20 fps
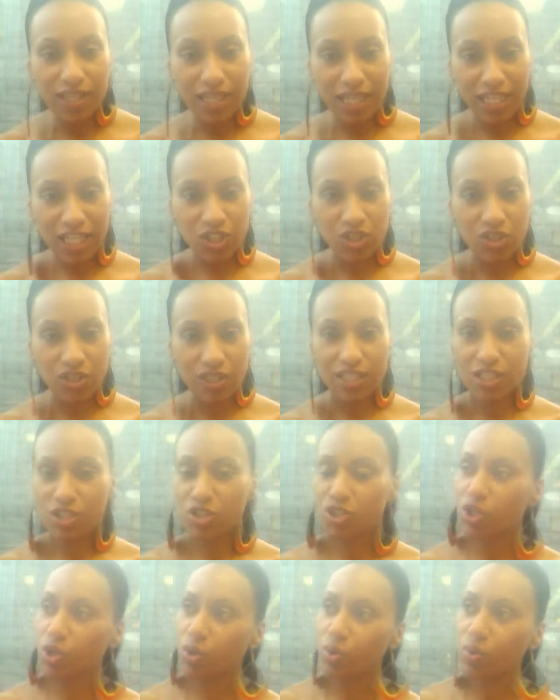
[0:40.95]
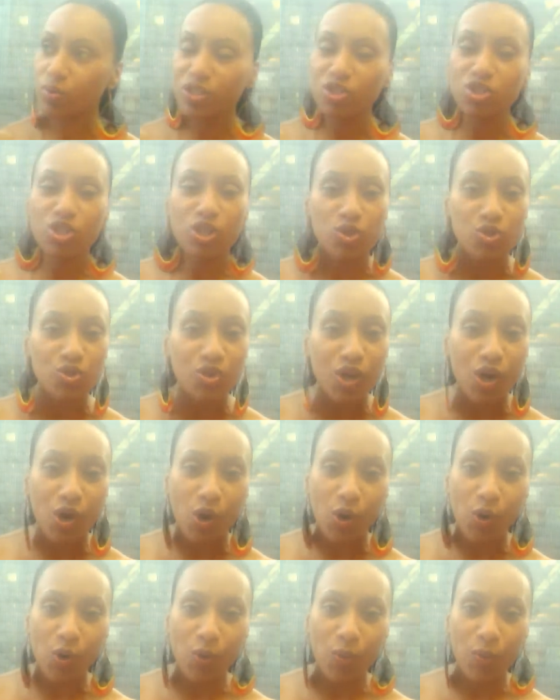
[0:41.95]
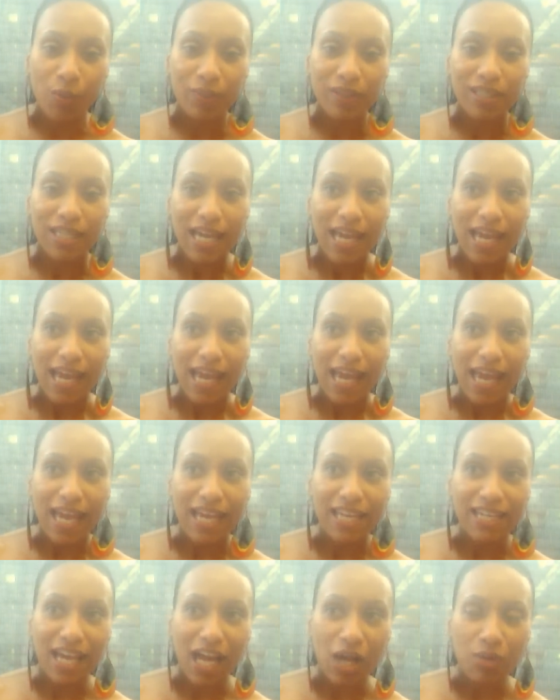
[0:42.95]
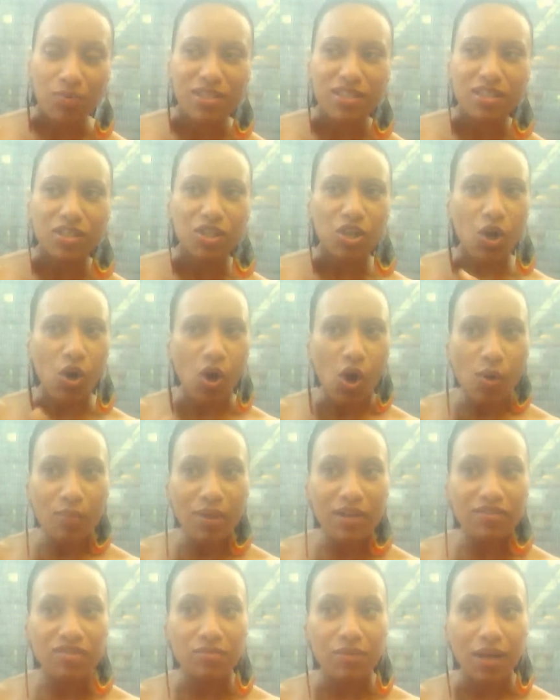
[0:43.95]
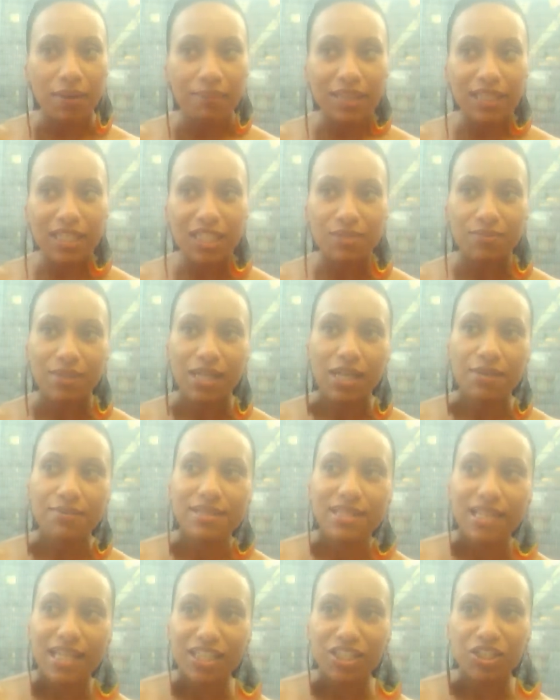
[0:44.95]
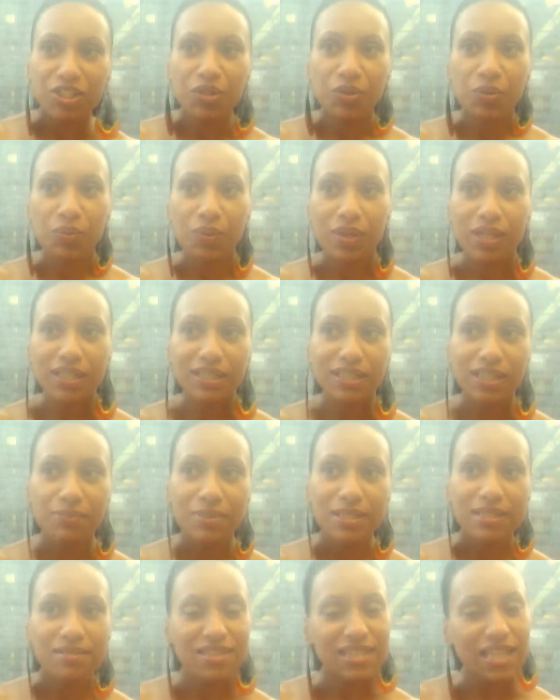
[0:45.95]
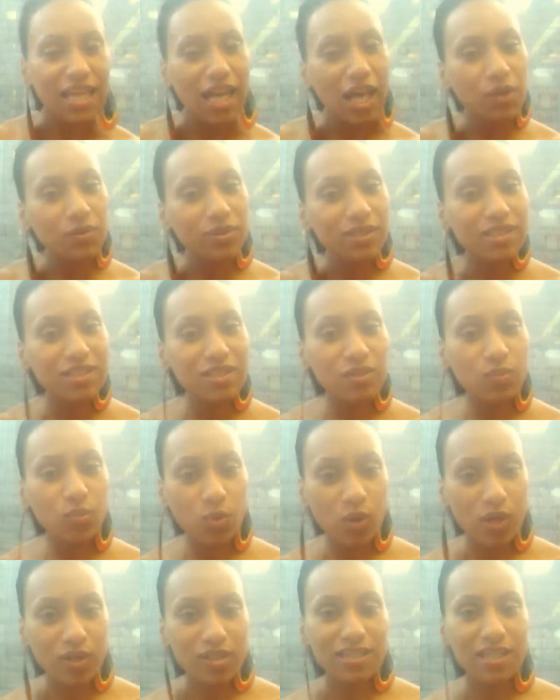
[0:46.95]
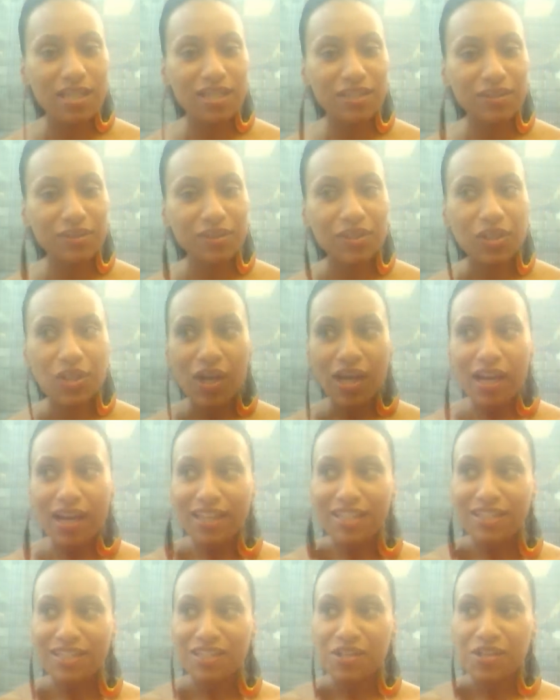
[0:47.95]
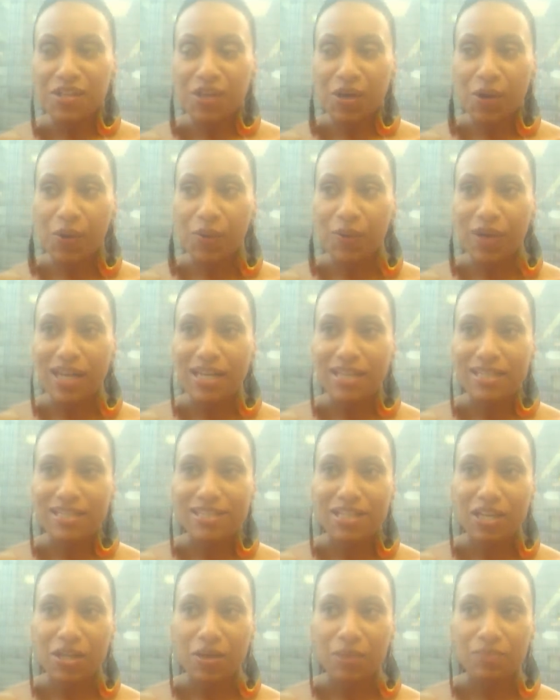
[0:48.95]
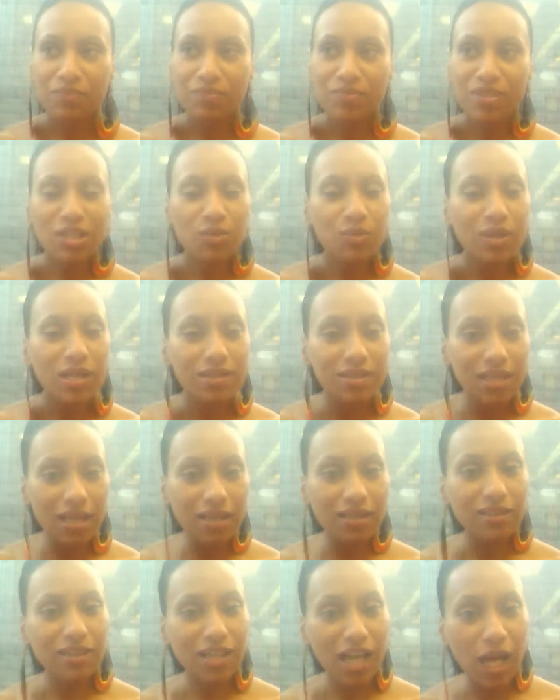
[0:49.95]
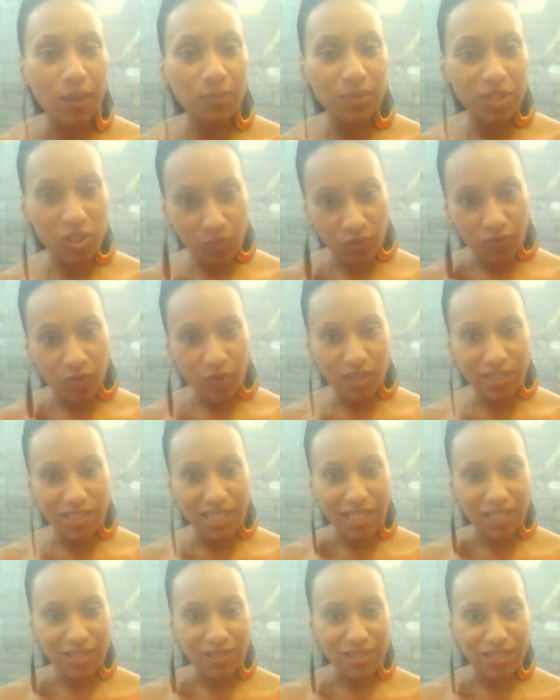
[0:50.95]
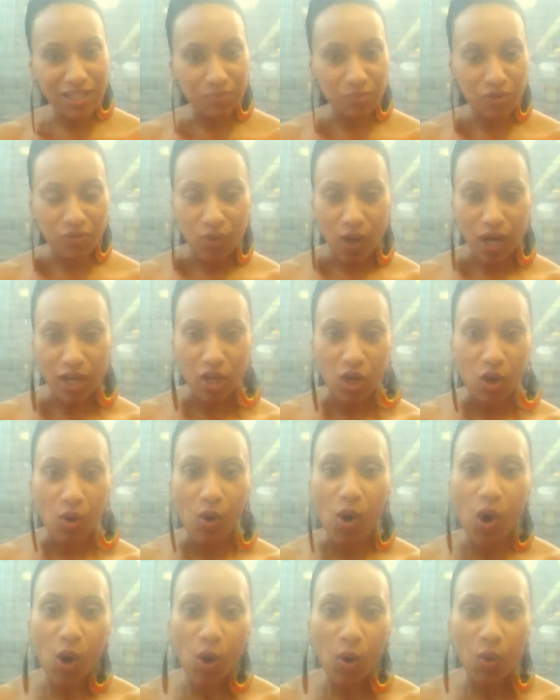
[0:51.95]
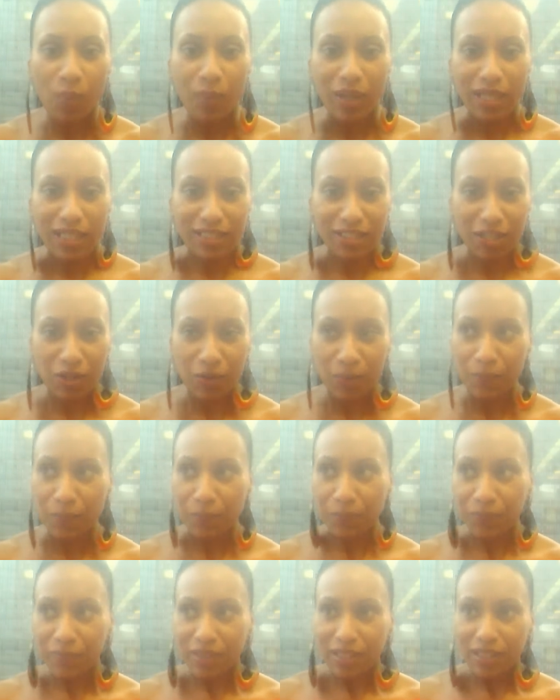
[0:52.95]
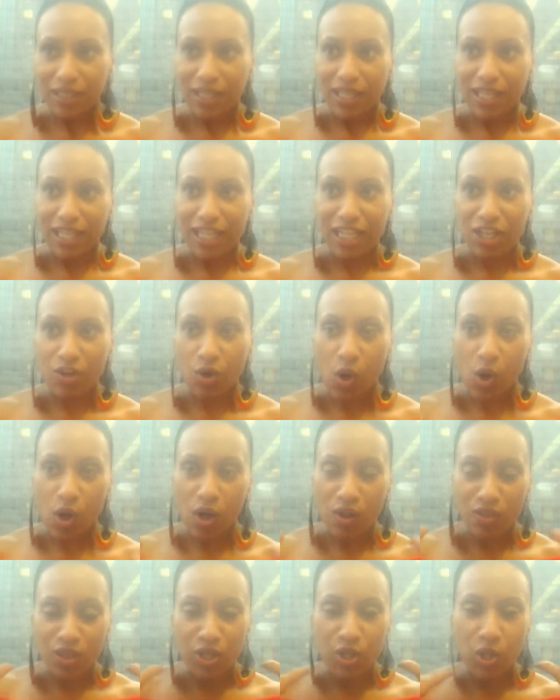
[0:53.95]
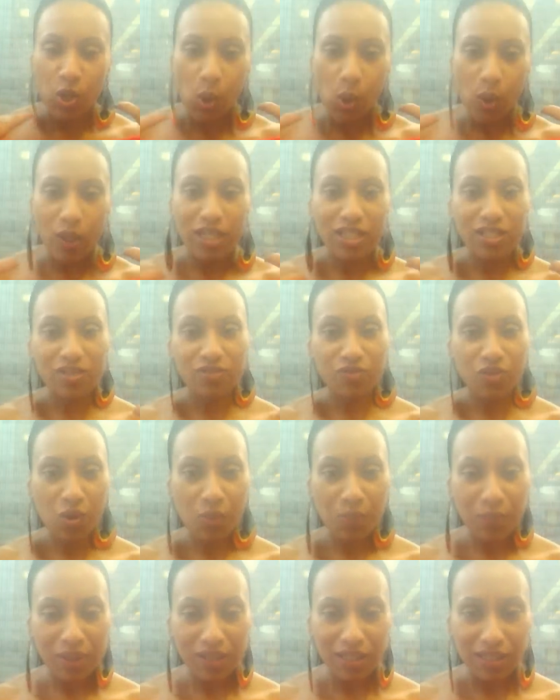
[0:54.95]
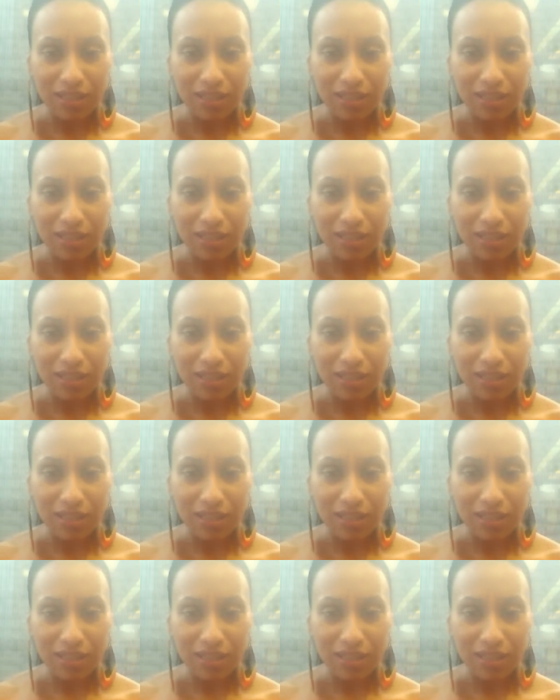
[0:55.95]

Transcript: vacation. So the children are home. And I was going to go home after my meetings, but I was like, you know what? Let me stay out and get some work done, you know, and um, see what else I can accomplish before the is done before I go home and um, hear all the noise from